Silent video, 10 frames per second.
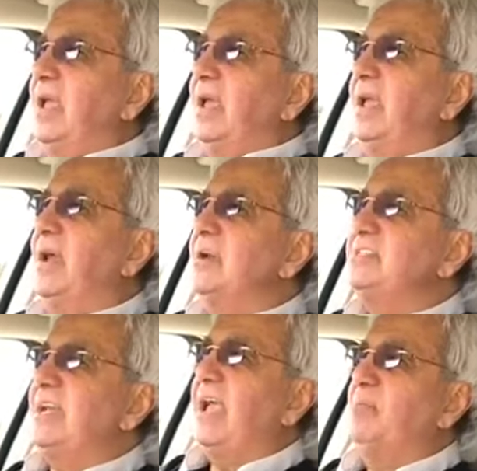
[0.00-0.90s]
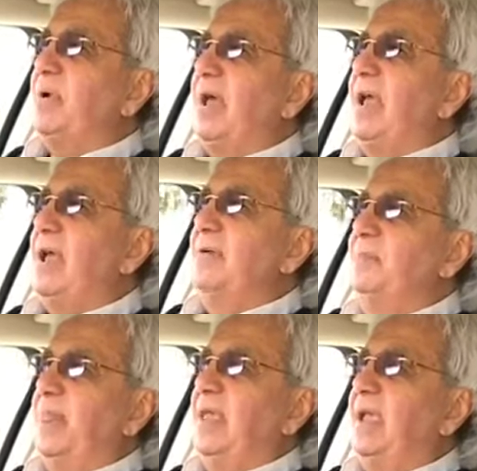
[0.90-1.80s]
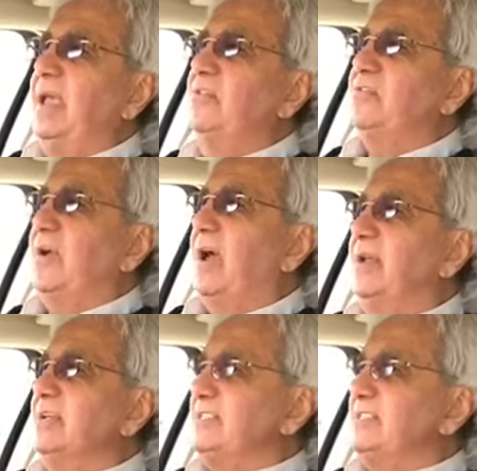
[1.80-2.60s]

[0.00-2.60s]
Here's Abraham inside his